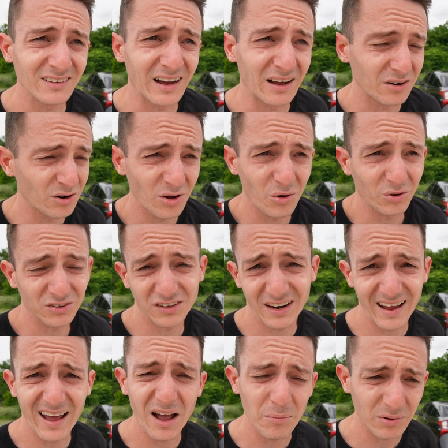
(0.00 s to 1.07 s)
I don't know what's
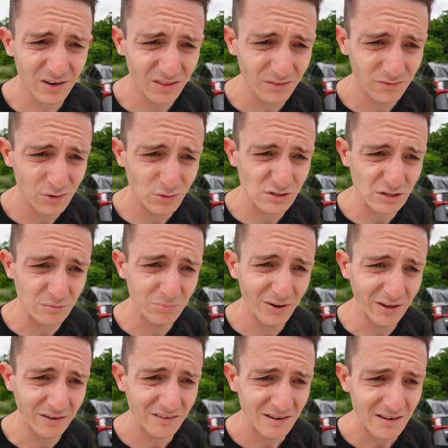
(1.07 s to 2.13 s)
going to happen in the future,
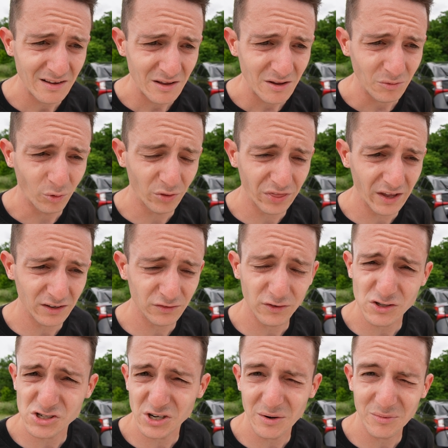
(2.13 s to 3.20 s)
but one thing's
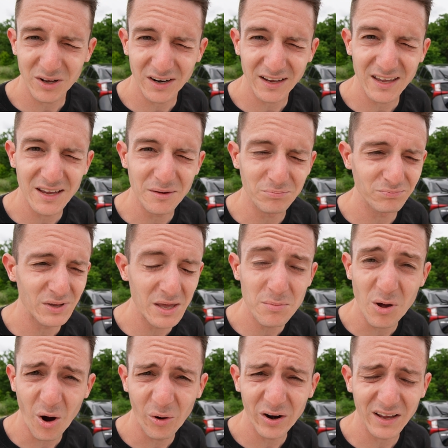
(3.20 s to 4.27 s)
for sure, I'm going to keep,
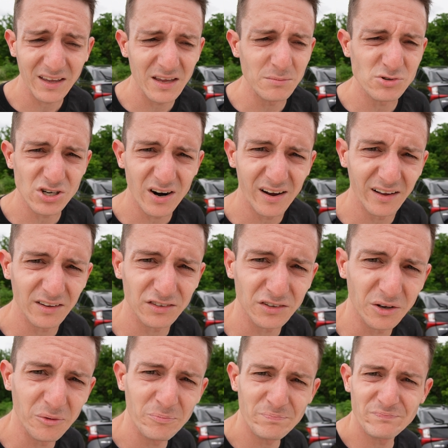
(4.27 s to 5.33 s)
keep going and keep trying.
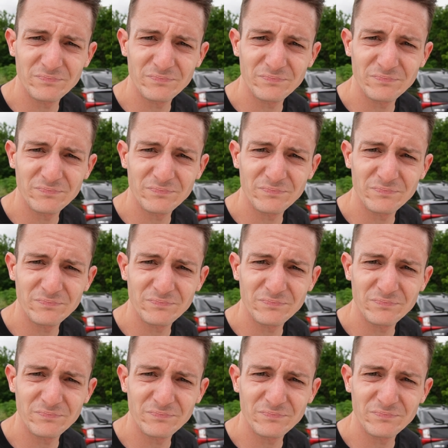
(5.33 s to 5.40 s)
So.